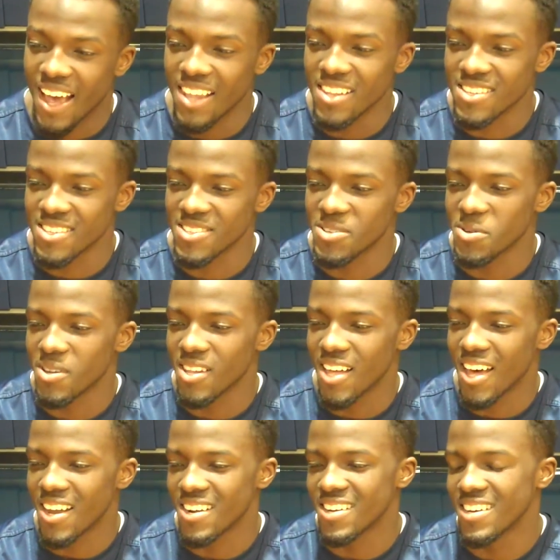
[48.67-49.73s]
I listen to a
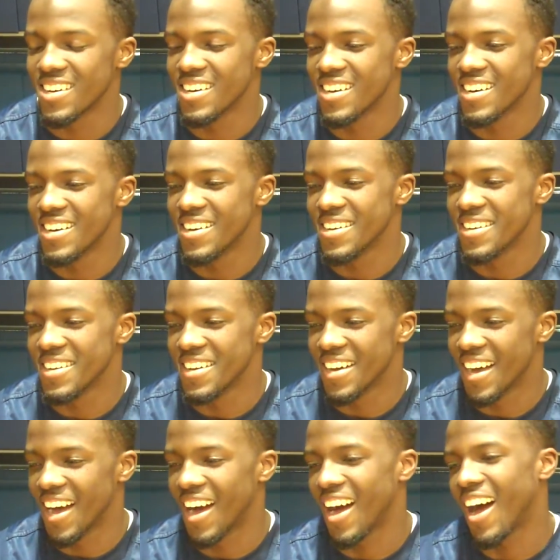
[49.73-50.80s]
lot of,
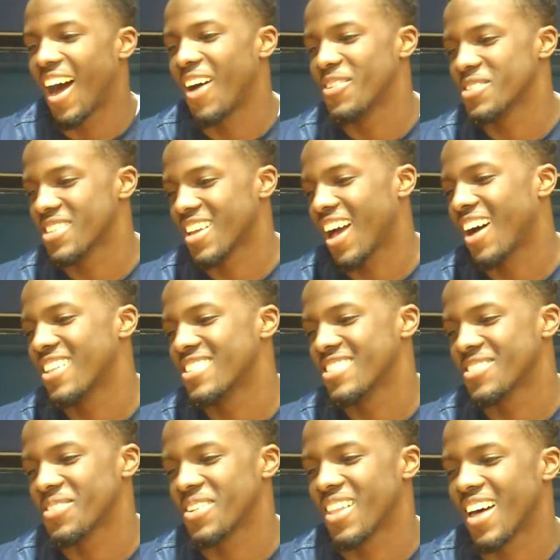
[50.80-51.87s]
I would say I
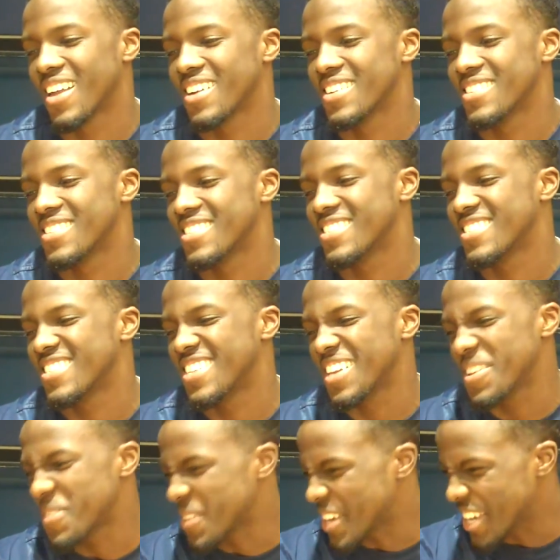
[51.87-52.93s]
listen to a lot of
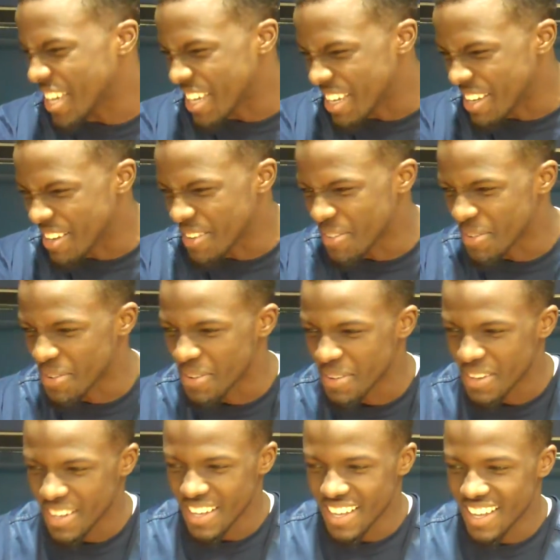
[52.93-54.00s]
Chief
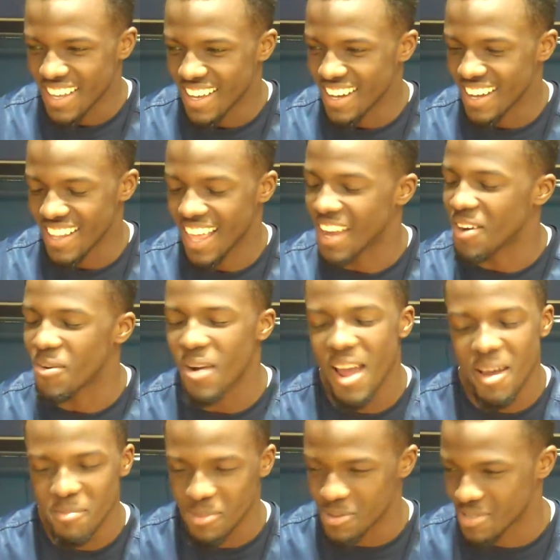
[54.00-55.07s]
Keef, a lot of
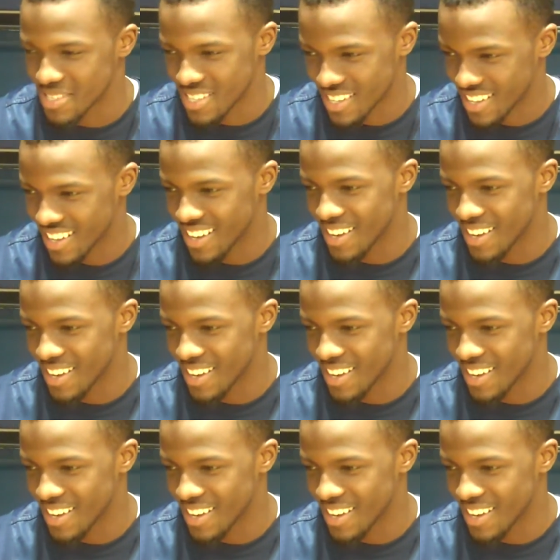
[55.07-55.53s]
rap music.